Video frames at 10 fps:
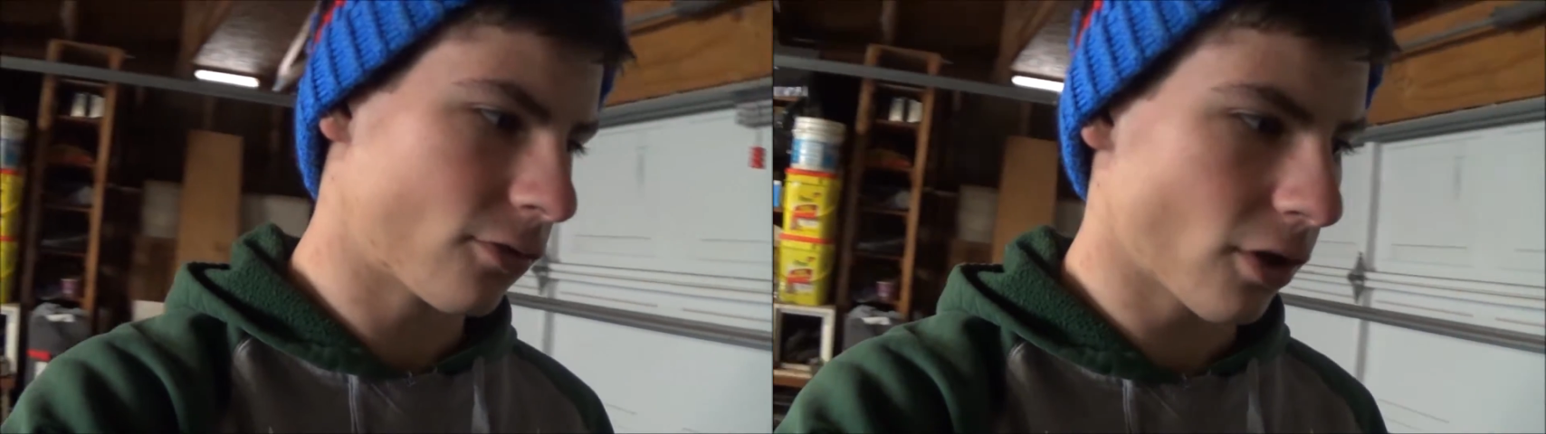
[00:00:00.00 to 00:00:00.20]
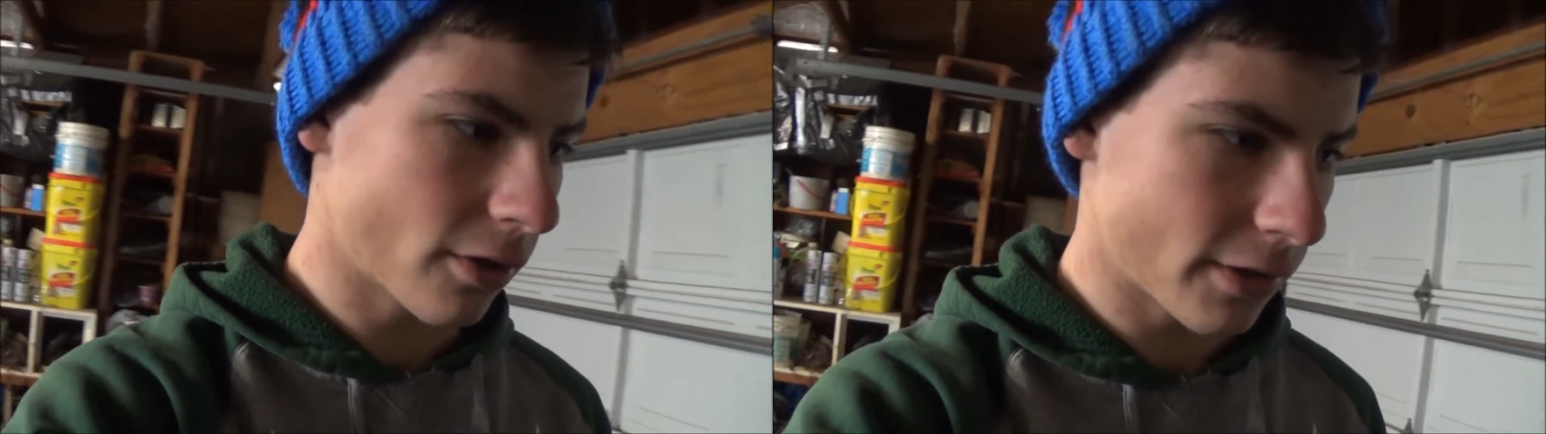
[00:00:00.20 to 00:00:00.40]

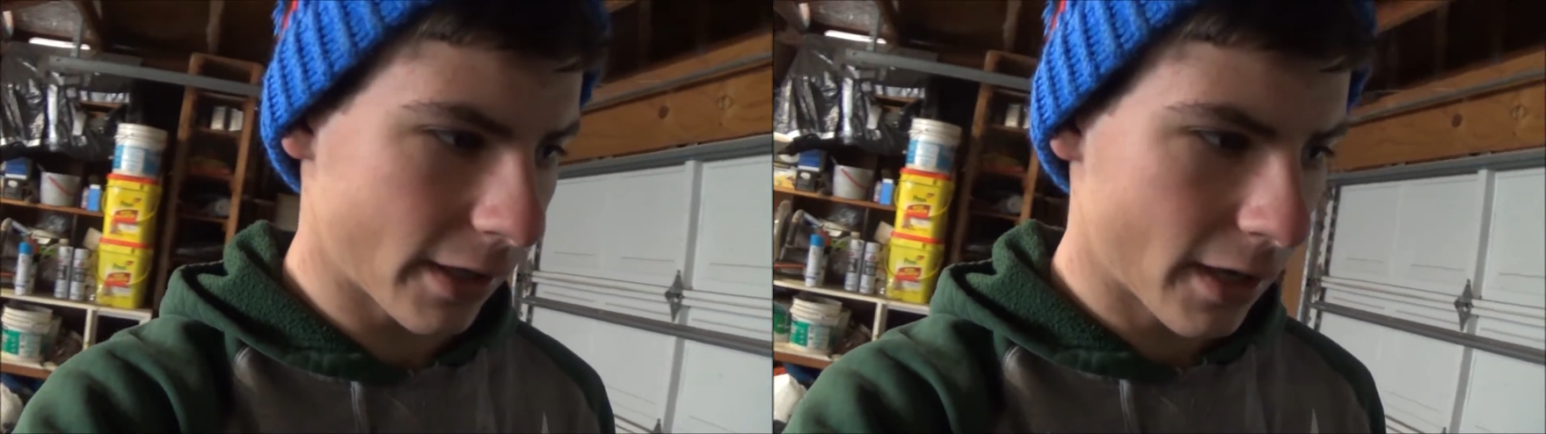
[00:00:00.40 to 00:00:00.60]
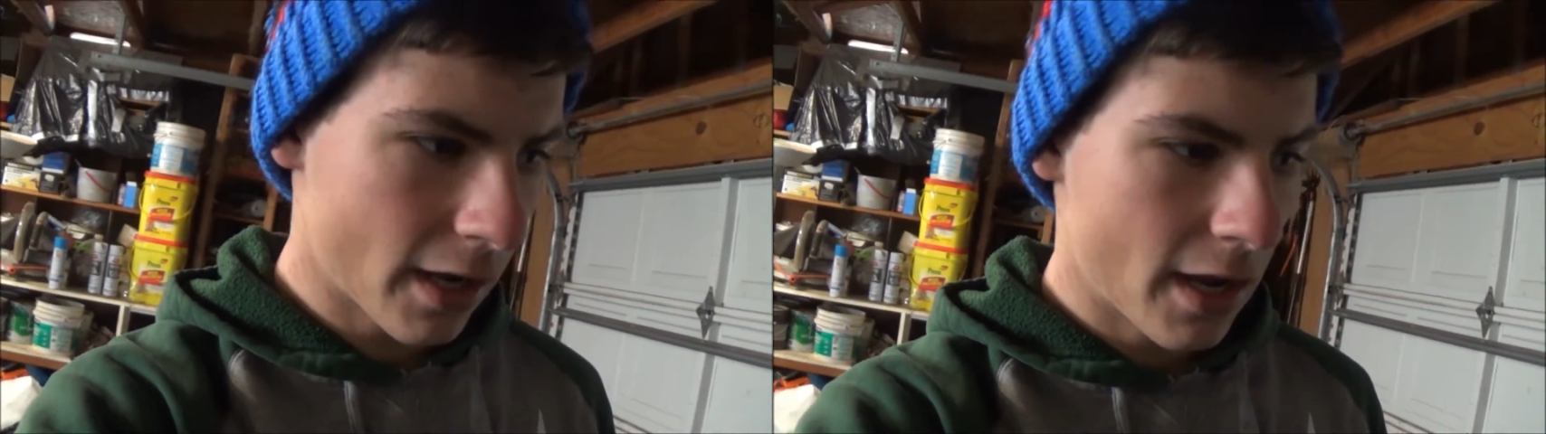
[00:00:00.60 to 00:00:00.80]

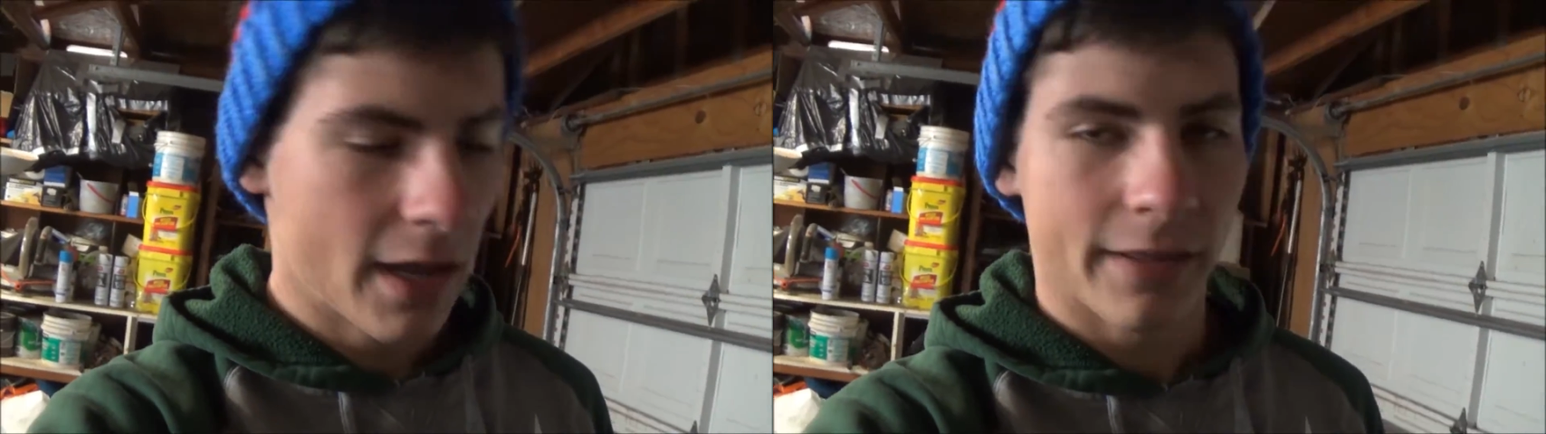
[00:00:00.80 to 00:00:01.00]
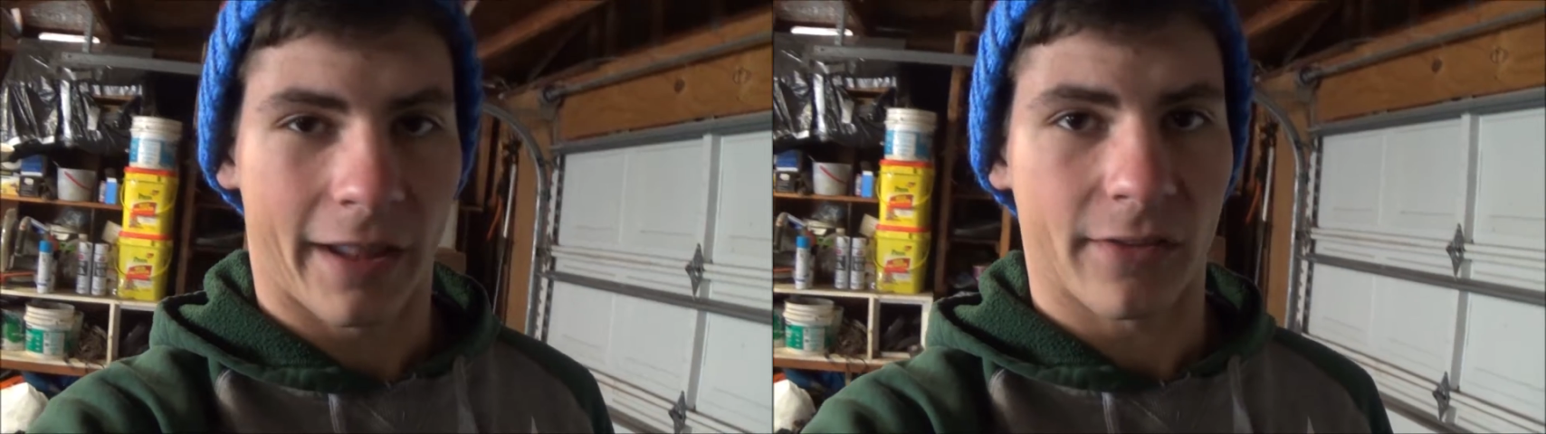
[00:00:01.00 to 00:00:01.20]
charging.
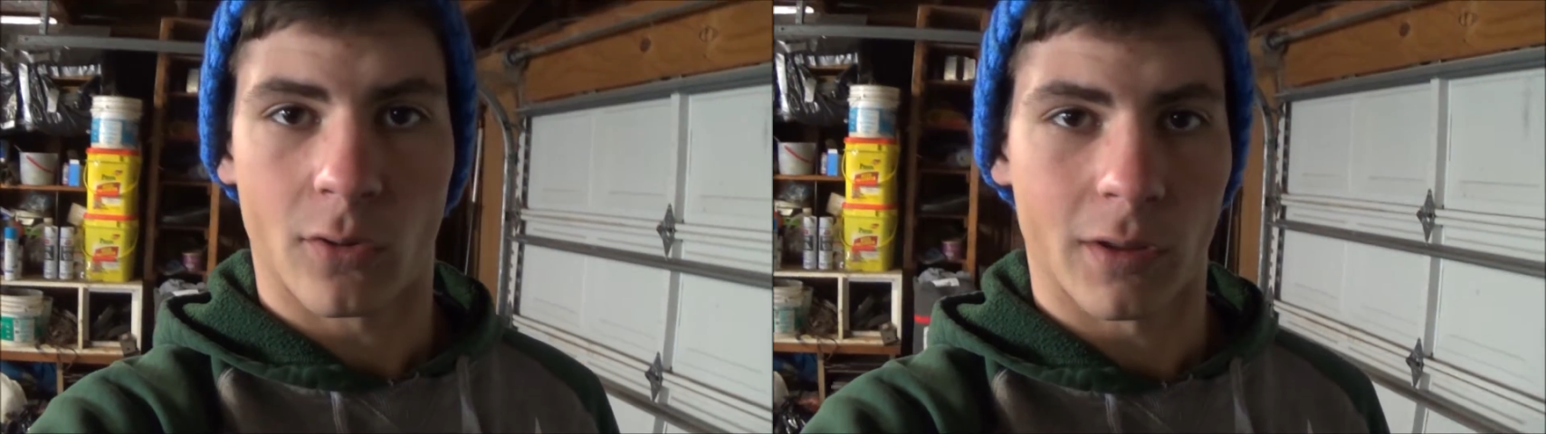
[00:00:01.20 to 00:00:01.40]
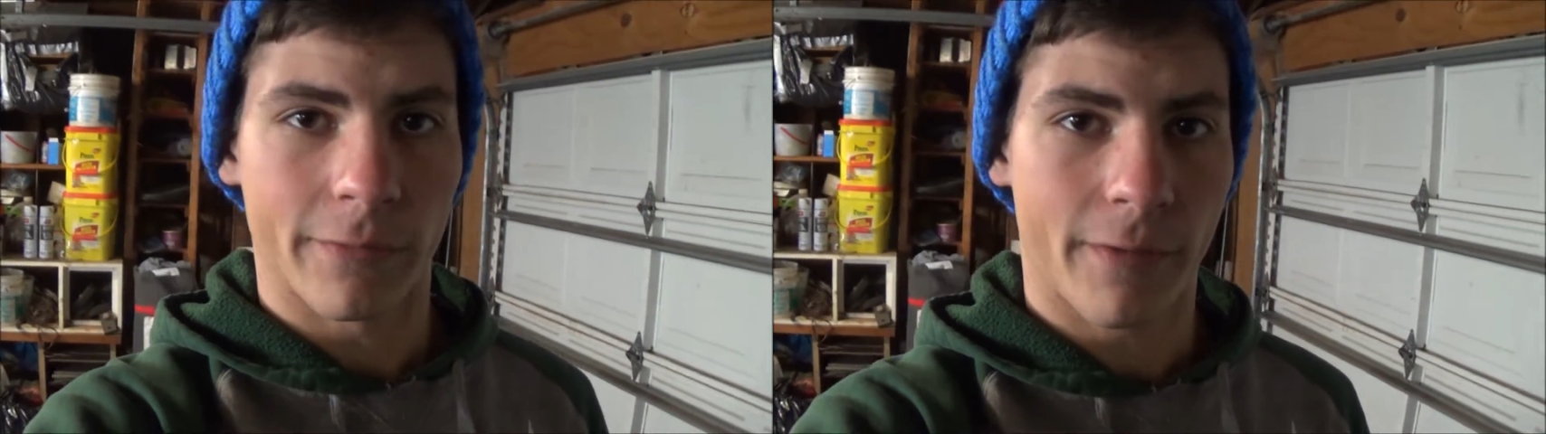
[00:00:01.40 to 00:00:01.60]
That's
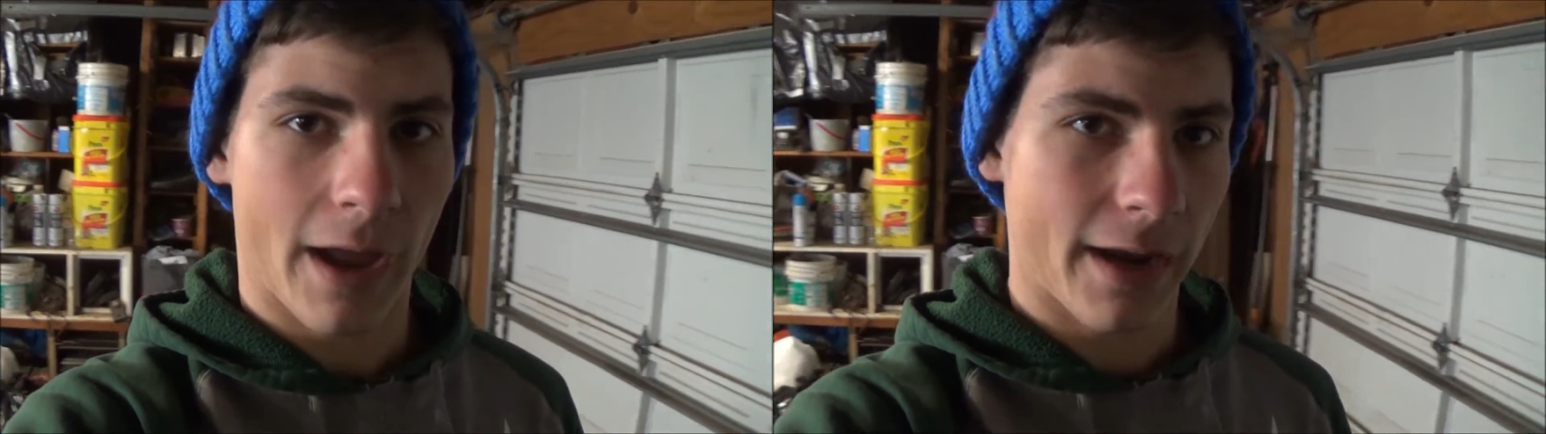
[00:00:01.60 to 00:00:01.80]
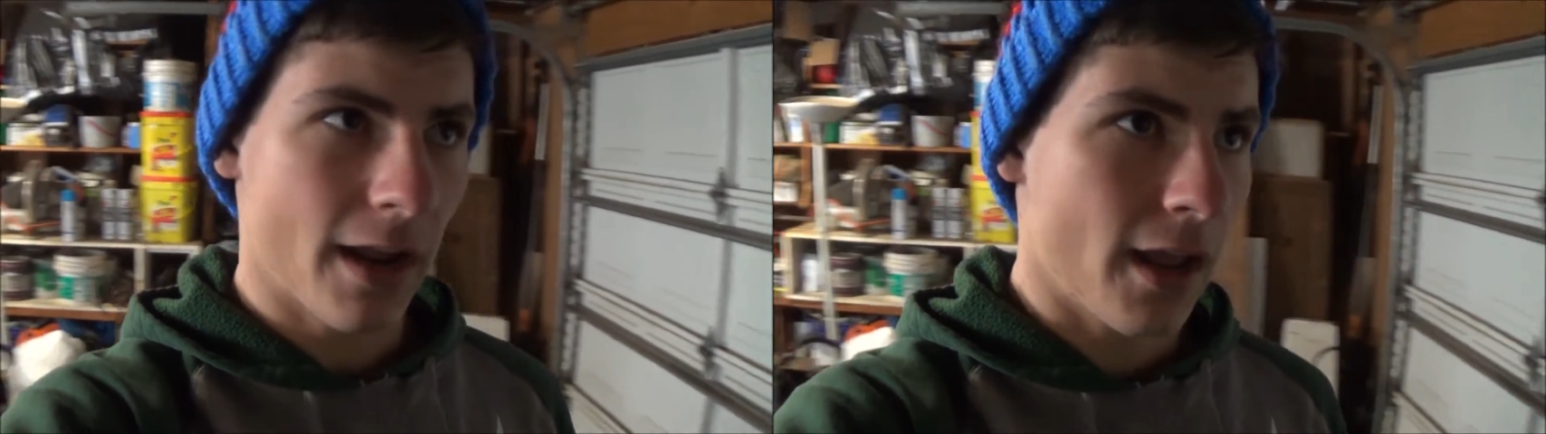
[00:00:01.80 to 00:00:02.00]
totally
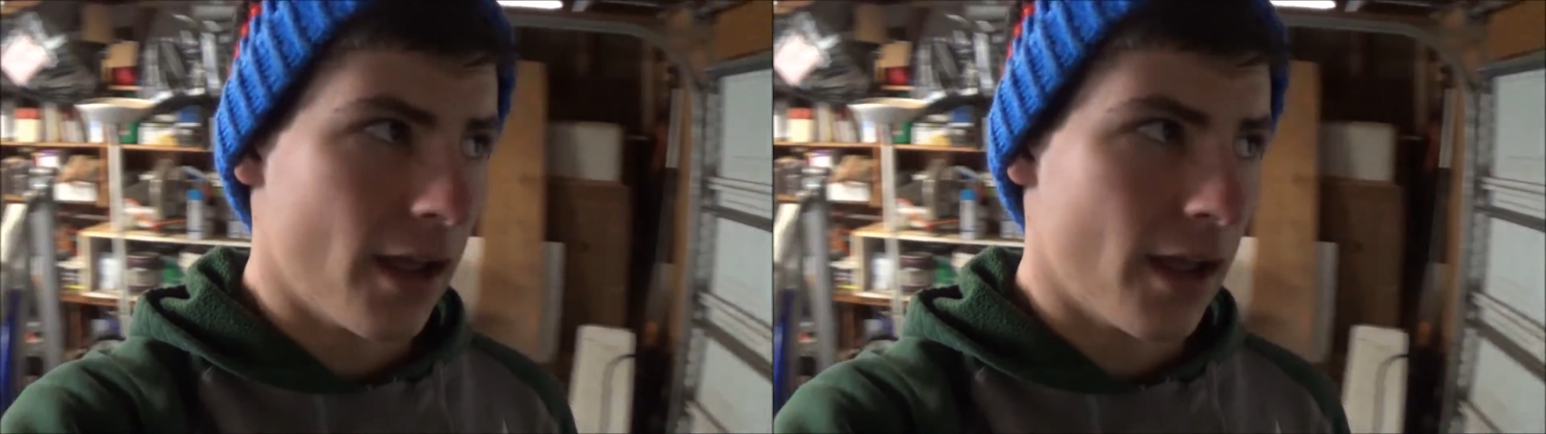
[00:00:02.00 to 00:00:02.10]
fine.